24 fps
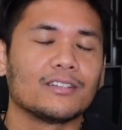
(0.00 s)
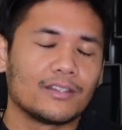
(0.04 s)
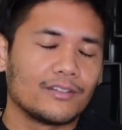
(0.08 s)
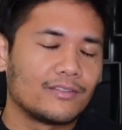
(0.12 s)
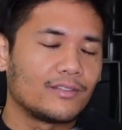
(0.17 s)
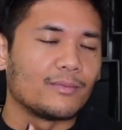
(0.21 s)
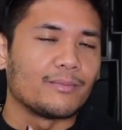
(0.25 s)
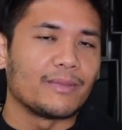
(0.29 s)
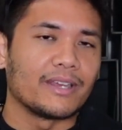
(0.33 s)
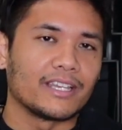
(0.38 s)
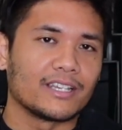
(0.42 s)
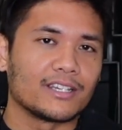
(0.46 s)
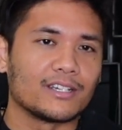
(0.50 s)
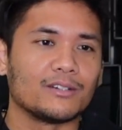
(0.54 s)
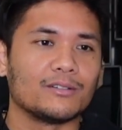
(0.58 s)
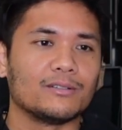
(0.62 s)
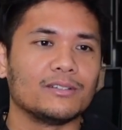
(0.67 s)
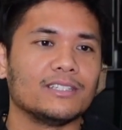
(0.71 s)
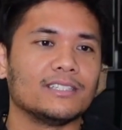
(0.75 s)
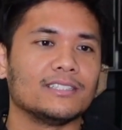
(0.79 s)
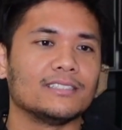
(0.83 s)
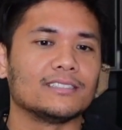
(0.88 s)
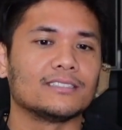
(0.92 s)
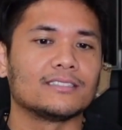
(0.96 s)
the flamenco,
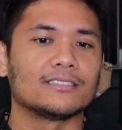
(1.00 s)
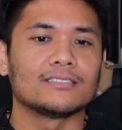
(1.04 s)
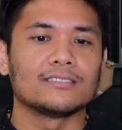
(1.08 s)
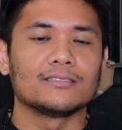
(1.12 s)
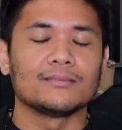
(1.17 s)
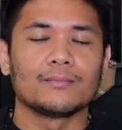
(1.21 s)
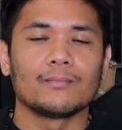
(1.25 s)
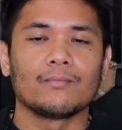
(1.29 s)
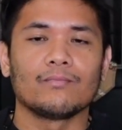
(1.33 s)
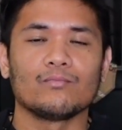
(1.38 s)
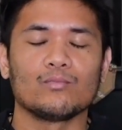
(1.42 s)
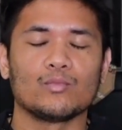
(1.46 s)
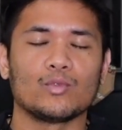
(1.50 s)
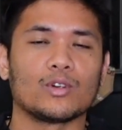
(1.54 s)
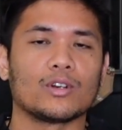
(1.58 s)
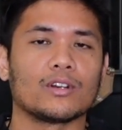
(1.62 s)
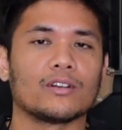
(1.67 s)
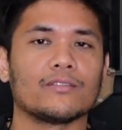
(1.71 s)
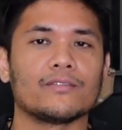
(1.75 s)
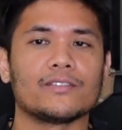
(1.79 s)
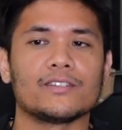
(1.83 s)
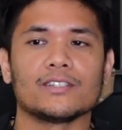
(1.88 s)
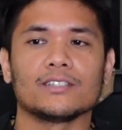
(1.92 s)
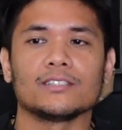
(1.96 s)
is more
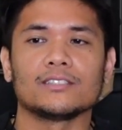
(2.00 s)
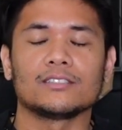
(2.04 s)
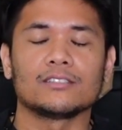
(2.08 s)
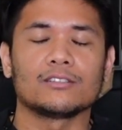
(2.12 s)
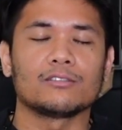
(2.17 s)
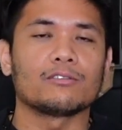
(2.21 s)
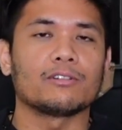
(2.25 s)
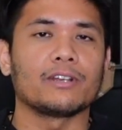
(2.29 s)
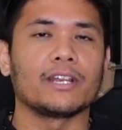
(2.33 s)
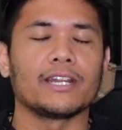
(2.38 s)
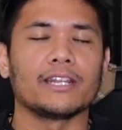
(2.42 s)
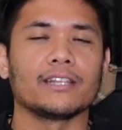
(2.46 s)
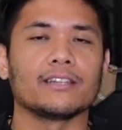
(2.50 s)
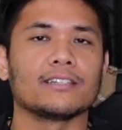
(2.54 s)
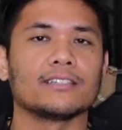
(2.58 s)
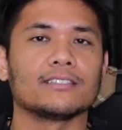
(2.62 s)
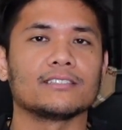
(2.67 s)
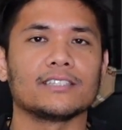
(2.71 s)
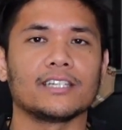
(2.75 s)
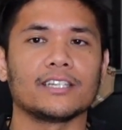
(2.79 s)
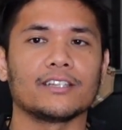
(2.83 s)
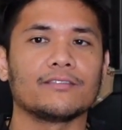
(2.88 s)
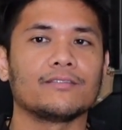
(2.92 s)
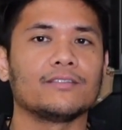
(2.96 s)
of just creating this
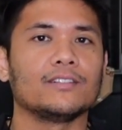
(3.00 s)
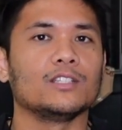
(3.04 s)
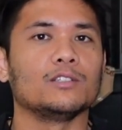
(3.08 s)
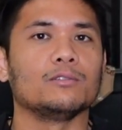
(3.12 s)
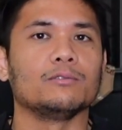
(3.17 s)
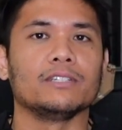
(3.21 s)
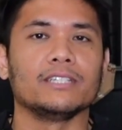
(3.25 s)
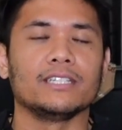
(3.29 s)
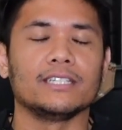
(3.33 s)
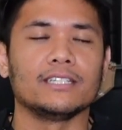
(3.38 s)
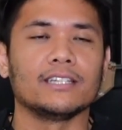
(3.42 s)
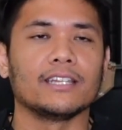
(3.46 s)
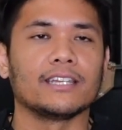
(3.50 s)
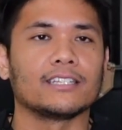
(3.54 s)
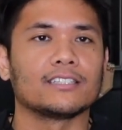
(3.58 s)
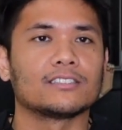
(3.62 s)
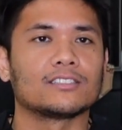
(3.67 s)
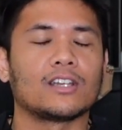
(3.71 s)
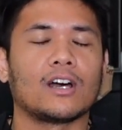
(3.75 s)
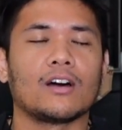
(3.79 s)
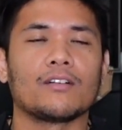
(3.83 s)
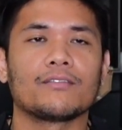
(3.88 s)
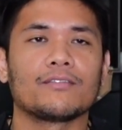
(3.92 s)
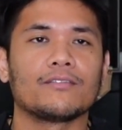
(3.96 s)
like fluid, like
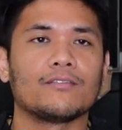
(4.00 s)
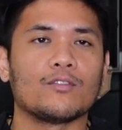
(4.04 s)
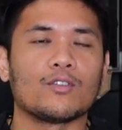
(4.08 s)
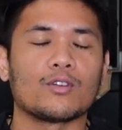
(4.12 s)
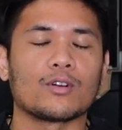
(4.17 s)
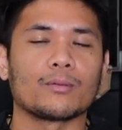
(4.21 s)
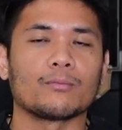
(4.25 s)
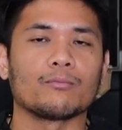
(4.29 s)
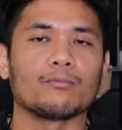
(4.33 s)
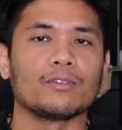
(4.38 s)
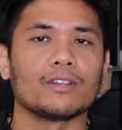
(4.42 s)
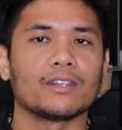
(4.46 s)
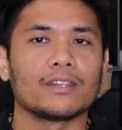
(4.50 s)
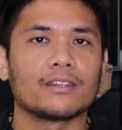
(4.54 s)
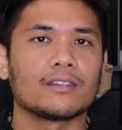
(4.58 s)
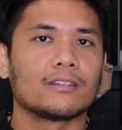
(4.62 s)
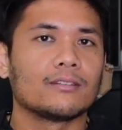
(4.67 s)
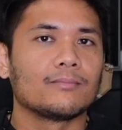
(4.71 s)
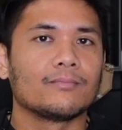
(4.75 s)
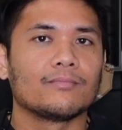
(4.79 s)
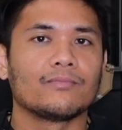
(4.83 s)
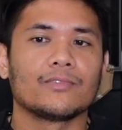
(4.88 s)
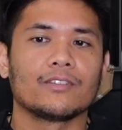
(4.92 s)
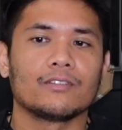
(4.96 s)
soft form with
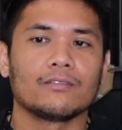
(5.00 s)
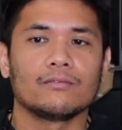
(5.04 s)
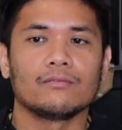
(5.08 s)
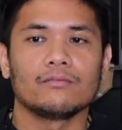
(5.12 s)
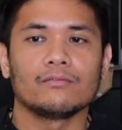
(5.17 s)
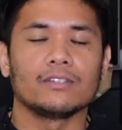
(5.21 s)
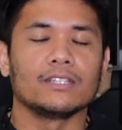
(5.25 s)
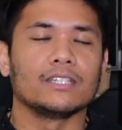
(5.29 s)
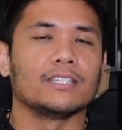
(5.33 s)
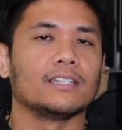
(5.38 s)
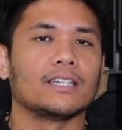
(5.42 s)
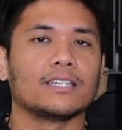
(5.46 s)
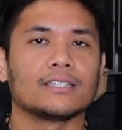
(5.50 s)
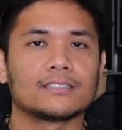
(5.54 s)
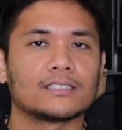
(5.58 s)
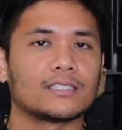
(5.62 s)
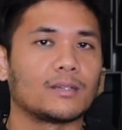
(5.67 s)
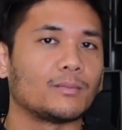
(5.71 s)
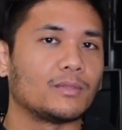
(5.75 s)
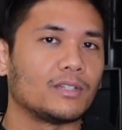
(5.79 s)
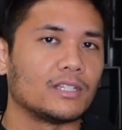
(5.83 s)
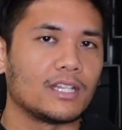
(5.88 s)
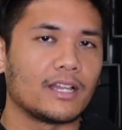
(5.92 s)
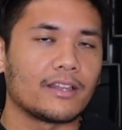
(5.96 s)
really like
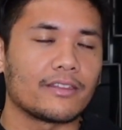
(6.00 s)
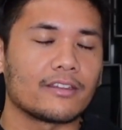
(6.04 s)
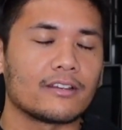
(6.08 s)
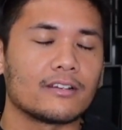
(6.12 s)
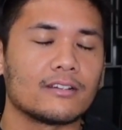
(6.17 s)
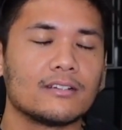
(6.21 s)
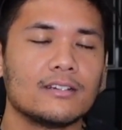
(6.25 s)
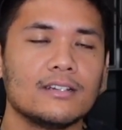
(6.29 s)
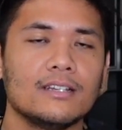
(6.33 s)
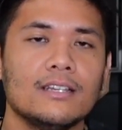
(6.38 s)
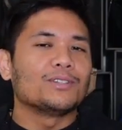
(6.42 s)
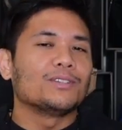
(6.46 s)
supple leather.